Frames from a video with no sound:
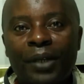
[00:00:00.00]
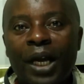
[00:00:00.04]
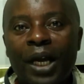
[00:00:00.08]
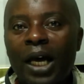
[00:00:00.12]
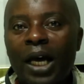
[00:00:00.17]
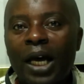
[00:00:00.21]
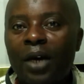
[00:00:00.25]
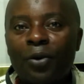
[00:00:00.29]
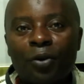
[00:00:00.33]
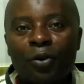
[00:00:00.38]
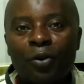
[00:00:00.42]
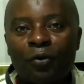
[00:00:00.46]

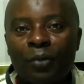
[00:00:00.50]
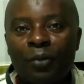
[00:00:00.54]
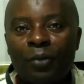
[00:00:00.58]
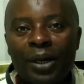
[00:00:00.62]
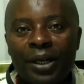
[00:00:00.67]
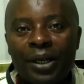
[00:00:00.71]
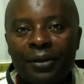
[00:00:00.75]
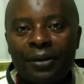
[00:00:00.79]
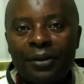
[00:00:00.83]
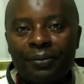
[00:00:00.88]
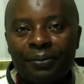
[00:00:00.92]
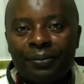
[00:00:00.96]
A lot of
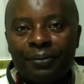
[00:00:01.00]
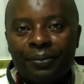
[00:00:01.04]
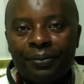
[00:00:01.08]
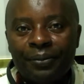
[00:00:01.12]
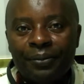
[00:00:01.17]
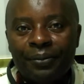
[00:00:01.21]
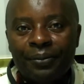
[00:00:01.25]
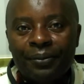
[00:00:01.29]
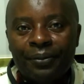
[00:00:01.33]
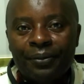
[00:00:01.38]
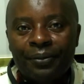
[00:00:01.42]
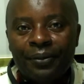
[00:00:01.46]
money.
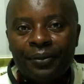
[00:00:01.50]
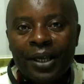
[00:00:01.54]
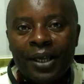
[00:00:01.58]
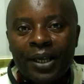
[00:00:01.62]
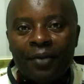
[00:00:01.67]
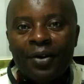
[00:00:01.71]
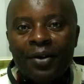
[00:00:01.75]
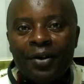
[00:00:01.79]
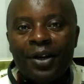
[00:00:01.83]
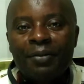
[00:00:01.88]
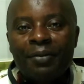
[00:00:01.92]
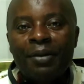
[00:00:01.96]

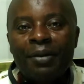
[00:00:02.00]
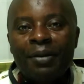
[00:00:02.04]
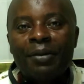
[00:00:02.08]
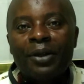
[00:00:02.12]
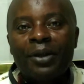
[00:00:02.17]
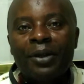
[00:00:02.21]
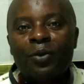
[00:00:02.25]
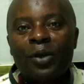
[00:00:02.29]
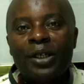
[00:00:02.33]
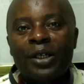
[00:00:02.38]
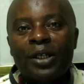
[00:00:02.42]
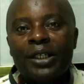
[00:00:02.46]
Even remember
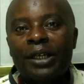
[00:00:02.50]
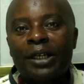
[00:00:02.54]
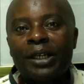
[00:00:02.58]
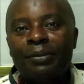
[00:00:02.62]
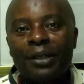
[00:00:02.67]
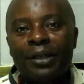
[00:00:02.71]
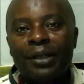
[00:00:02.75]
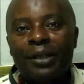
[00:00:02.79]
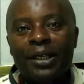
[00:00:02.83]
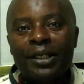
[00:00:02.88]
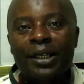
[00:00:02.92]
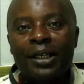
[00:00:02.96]
at one time
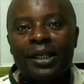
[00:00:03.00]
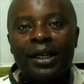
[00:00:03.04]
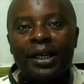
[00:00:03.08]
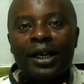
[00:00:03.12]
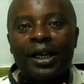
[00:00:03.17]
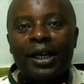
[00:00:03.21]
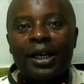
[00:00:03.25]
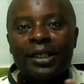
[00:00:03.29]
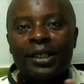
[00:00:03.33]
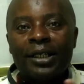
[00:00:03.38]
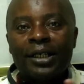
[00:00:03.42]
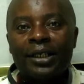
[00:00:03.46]
there is a
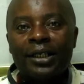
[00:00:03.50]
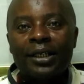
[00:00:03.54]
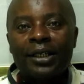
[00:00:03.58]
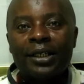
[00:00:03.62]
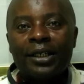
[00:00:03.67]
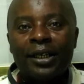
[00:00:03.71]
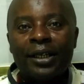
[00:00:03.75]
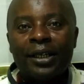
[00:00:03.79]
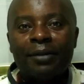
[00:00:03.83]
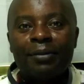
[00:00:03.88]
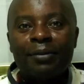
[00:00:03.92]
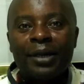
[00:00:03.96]
certain
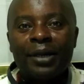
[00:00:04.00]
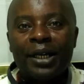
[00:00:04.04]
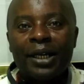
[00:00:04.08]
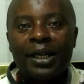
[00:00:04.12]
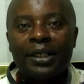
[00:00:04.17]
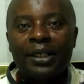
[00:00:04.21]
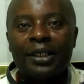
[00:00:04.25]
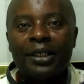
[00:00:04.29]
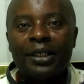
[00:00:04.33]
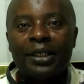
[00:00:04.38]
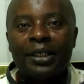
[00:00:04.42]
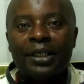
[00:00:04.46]
brand
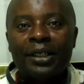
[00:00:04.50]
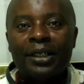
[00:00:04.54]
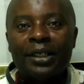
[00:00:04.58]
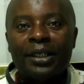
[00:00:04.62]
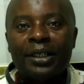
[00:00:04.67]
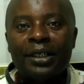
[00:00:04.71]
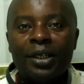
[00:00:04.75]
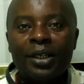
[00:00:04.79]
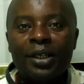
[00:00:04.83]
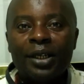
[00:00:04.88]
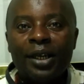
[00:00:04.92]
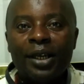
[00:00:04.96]
that they
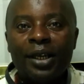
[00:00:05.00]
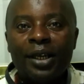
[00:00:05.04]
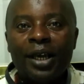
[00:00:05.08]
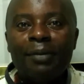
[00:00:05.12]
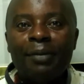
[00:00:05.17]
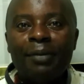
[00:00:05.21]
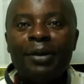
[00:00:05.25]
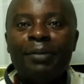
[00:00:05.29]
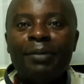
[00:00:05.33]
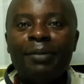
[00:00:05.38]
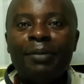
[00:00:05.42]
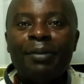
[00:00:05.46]
bought.
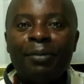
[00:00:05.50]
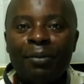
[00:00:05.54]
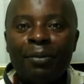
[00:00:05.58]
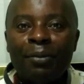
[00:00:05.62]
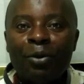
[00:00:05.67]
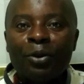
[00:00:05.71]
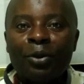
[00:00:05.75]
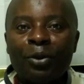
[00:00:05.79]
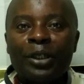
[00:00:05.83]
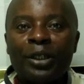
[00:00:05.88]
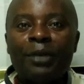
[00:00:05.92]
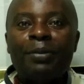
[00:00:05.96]
People
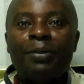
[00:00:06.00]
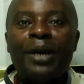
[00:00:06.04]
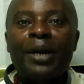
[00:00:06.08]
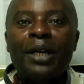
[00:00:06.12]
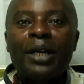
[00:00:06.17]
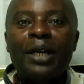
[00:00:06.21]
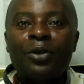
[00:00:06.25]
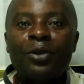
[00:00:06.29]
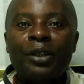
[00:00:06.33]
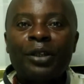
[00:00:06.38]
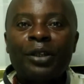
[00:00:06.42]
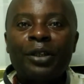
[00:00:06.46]
brought that
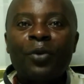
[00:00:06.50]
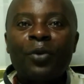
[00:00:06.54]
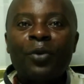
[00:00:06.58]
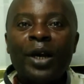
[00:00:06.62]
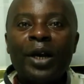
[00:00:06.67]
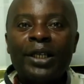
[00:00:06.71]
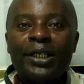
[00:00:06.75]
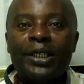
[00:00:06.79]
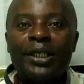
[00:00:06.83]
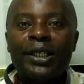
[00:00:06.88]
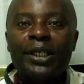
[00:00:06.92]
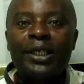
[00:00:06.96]
brand to them
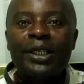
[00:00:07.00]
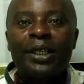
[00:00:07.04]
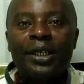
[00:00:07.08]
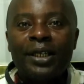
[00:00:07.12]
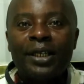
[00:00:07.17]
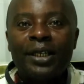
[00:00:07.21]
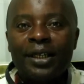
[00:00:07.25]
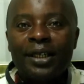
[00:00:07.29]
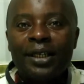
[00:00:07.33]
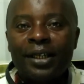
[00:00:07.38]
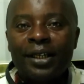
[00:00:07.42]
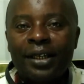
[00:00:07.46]
while
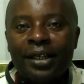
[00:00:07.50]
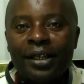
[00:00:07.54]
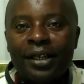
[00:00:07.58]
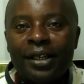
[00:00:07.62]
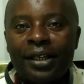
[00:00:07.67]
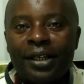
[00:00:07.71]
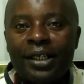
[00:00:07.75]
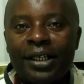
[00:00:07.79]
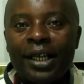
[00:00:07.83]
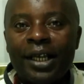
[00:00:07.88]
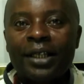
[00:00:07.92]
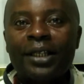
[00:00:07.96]
singing.
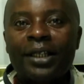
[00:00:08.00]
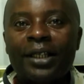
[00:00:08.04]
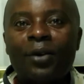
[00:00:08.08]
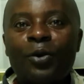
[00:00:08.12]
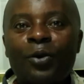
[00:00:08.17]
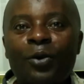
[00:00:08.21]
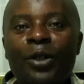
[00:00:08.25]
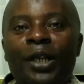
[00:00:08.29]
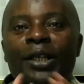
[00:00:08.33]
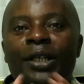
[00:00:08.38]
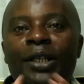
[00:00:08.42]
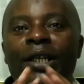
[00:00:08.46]
It's like the
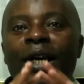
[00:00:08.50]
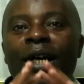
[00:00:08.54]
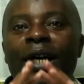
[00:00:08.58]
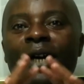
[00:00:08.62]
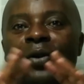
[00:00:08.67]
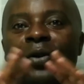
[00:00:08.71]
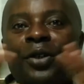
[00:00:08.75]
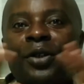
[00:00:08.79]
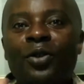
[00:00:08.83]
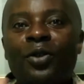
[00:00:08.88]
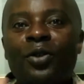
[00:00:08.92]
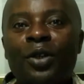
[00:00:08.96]

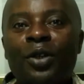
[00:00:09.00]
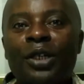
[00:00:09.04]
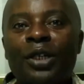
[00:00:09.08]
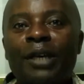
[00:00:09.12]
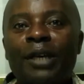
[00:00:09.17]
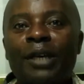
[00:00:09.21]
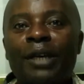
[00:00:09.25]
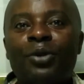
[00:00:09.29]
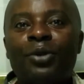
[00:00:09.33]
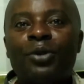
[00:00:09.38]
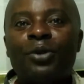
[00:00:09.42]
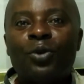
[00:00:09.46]
entire restaurant
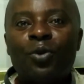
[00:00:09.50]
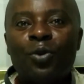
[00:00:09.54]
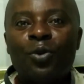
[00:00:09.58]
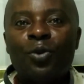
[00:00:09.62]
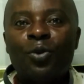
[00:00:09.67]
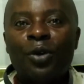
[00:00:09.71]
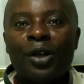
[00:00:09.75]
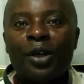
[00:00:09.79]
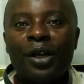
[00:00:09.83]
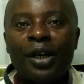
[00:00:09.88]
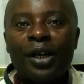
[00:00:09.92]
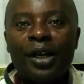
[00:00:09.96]
came
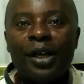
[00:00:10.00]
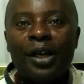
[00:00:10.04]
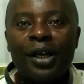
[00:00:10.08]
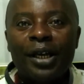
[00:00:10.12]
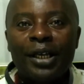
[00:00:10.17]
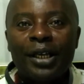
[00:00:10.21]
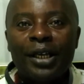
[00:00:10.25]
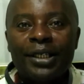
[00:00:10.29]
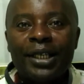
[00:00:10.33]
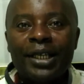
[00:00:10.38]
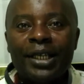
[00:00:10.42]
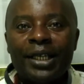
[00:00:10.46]
to
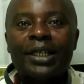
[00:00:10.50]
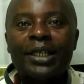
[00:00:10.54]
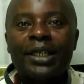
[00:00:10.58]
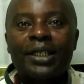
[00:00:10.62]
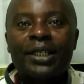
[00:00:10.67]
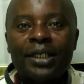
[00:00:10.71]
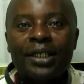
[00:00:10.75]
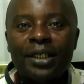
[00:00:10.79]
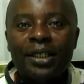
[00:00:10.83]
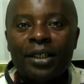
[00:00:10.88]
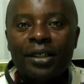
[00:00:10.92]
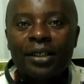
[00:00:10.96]
a
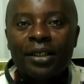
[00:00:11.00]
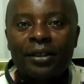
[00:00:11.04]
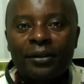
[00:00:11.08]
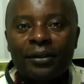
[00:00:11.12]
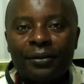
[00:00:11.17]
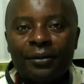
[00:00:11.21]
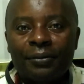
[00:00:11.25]
standstill.